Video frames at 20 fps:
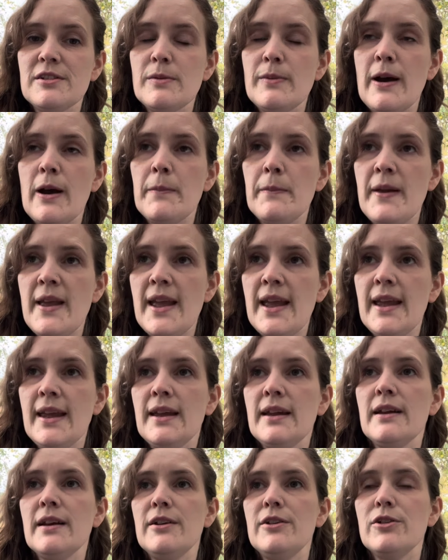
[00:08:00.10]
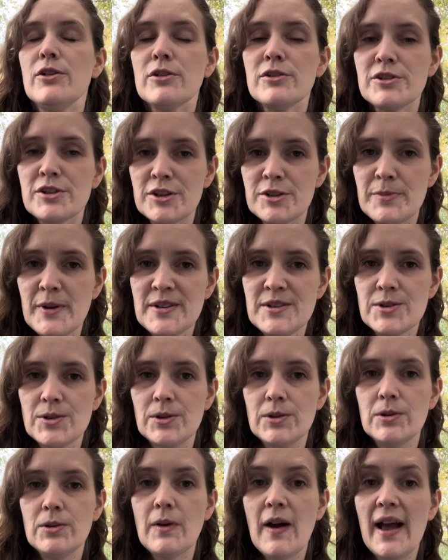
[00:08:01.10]
about being
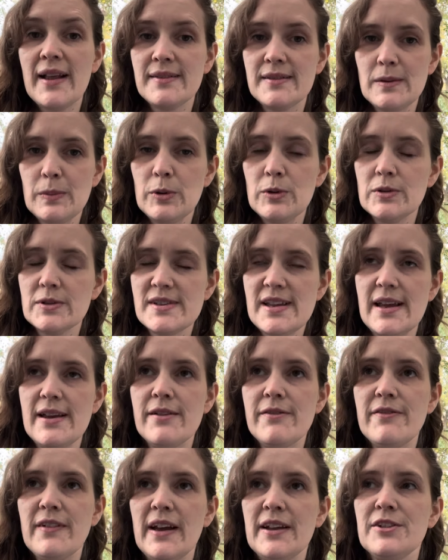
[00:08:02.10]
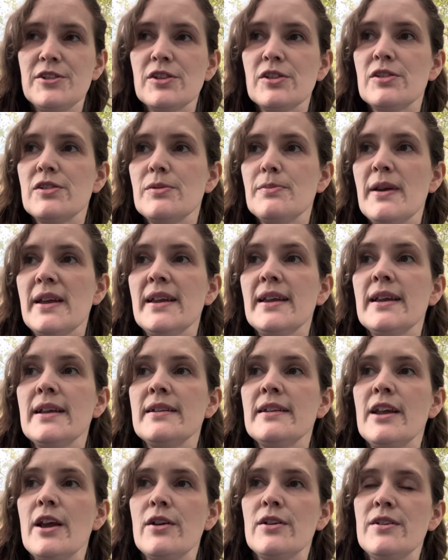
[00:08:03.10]
non-judgmental and supportive, and just making
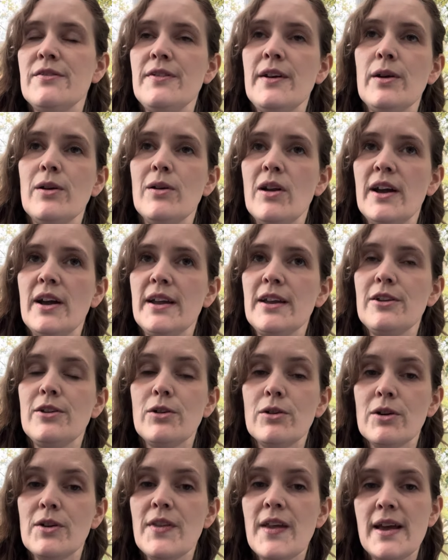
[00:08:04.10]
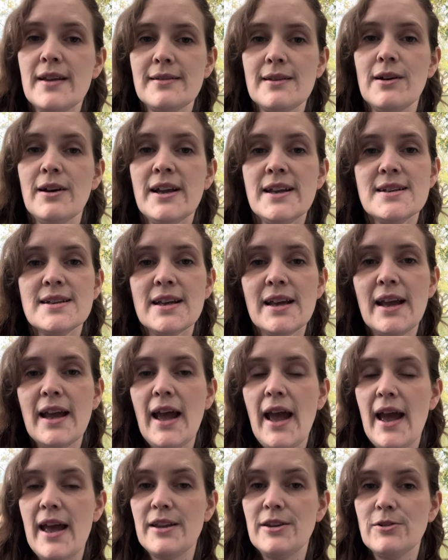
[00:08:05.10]
the owner feel like you're on their side
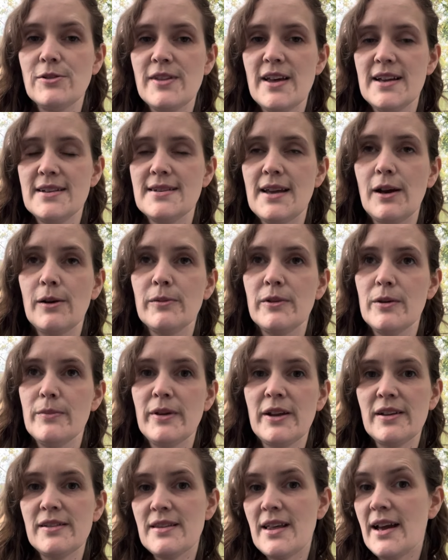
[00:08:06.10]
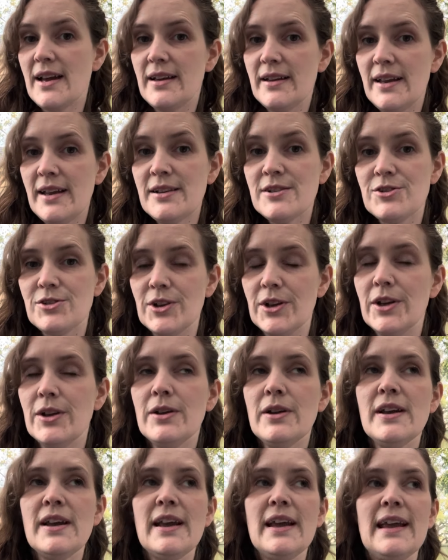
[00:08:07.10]
and you're there to help them, because that is true.
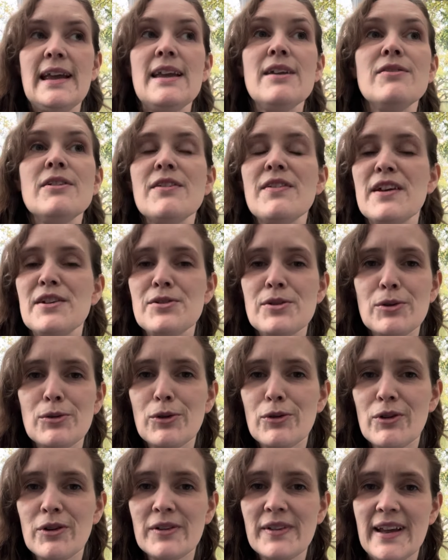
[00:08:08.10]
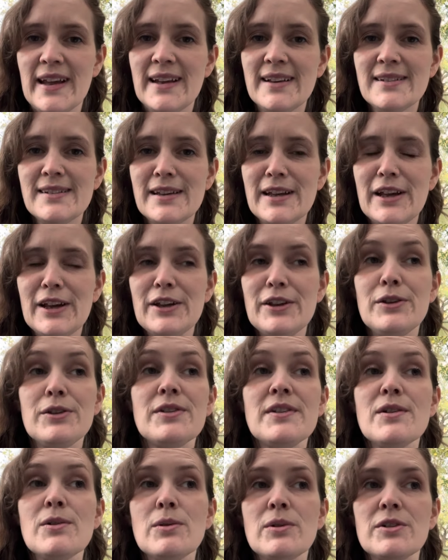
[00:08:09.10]
Even if they're doing all the wrong things, you
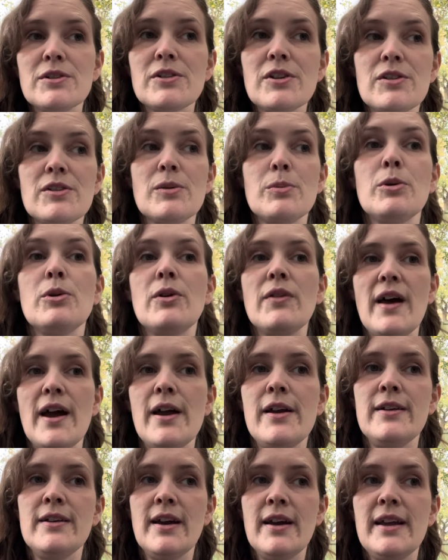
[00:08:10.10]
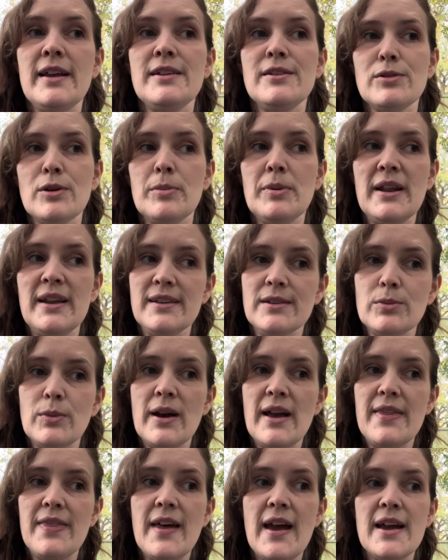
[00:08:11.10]
still want to support that owner into a place
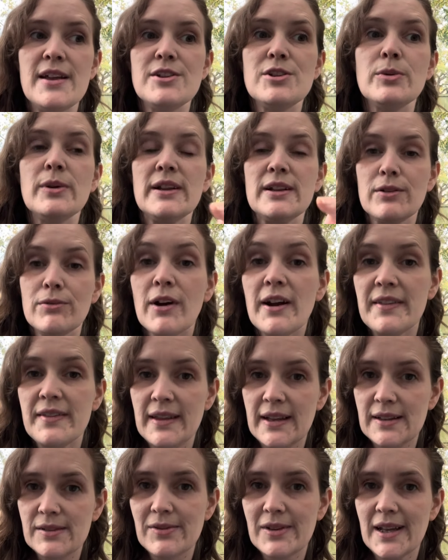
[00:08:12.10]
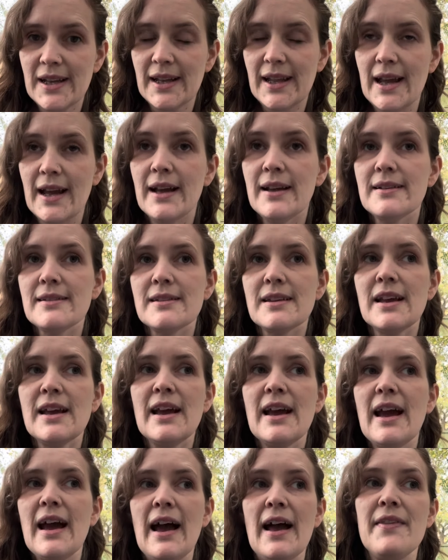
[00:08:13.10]
where they're doing the right things for their cats,
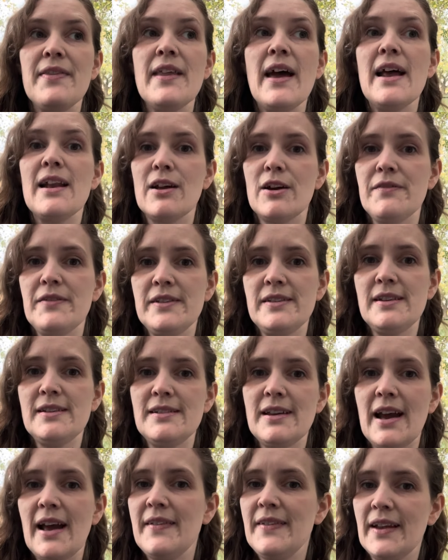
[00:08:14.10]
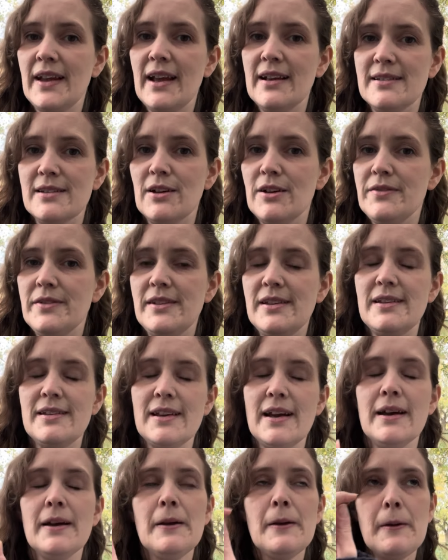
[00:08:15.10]
and their life is easier and the cat's life is
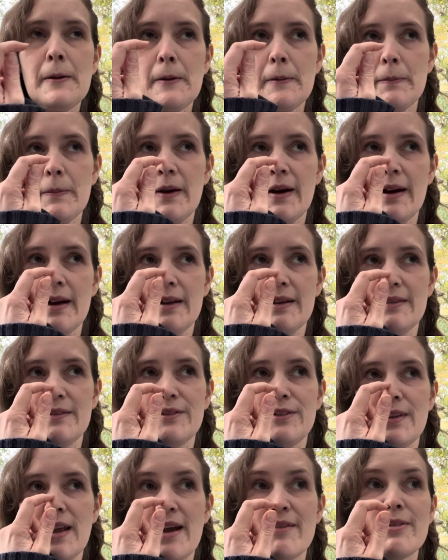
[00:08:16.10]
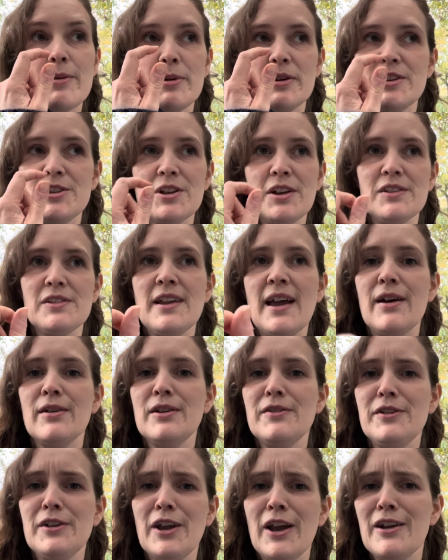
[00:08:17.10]
easier. But everybody shuts down
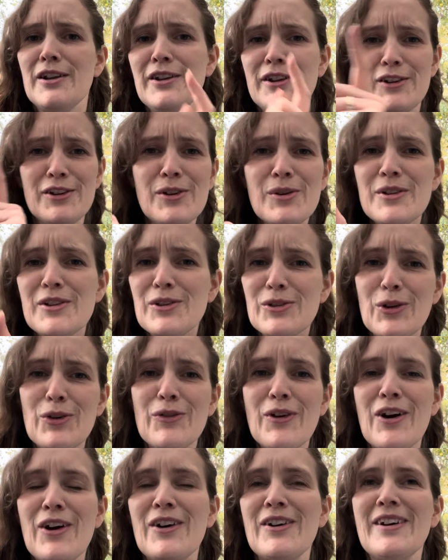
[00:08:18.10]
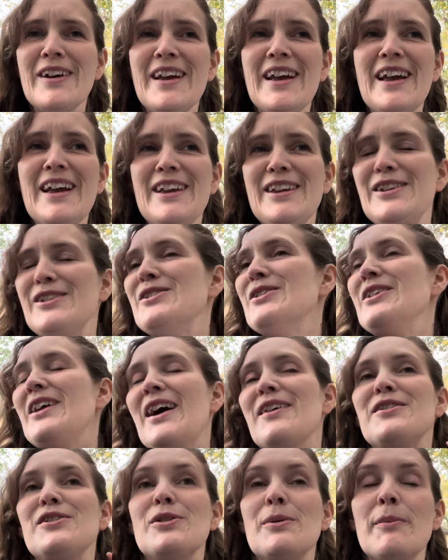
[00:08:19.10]
if you go, you're doing this all wrong, you don't
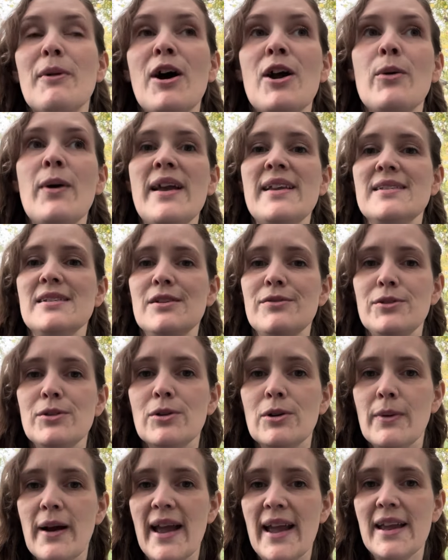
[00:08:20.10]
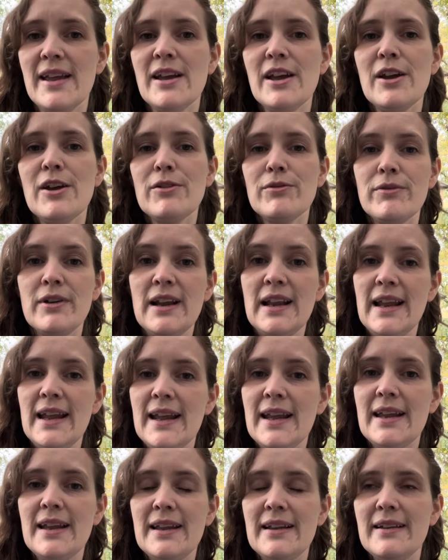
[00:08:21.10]
have to do it my way instead of your way.
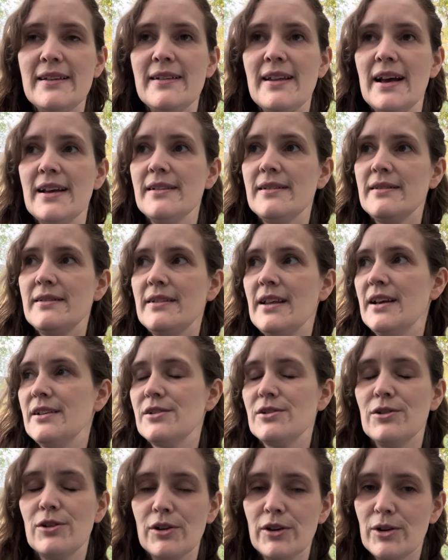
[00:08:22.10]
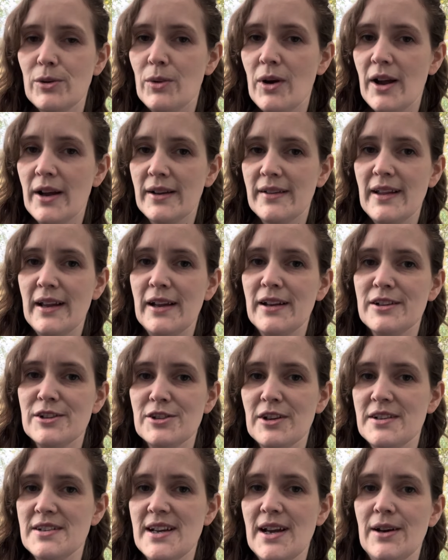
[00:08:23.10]
Really, that's not going to work. They're going to
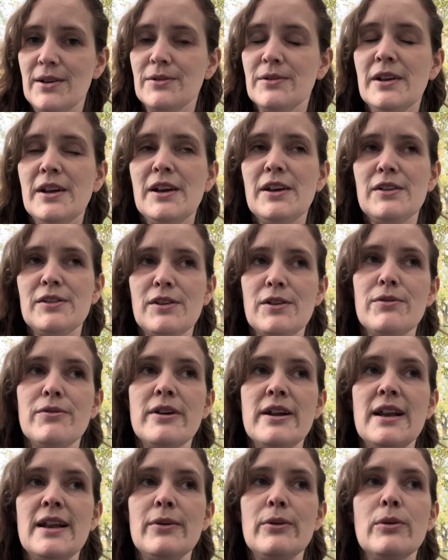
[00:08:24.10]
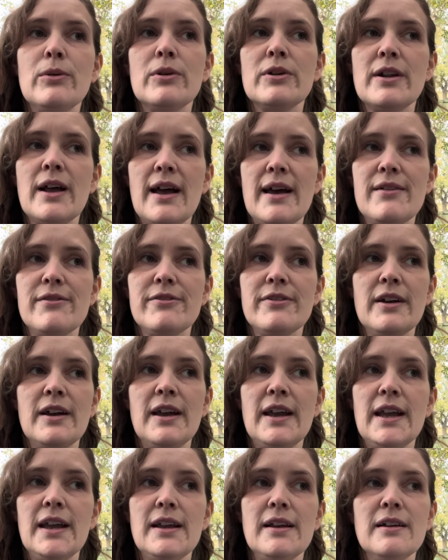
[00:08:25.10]
shut down. So really, we want to have
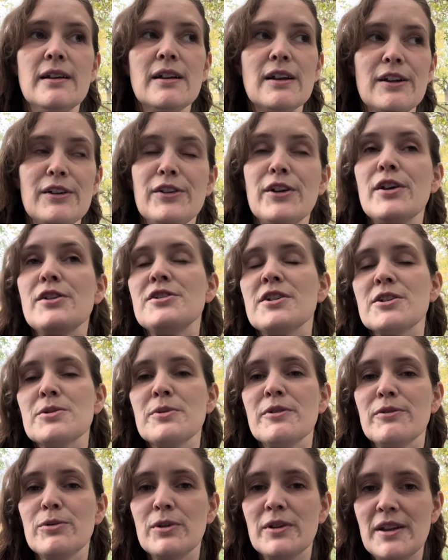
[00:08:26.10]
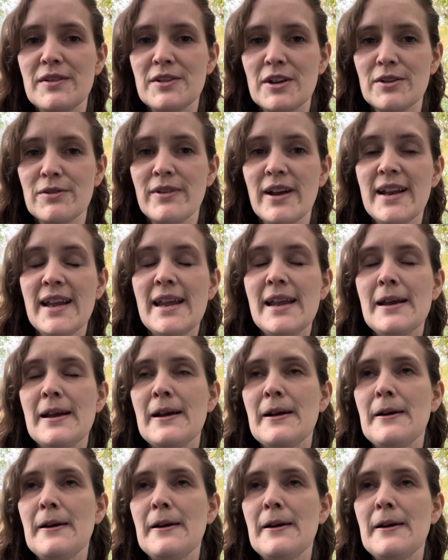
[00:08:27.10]
a, like, no judgment for what they've done already,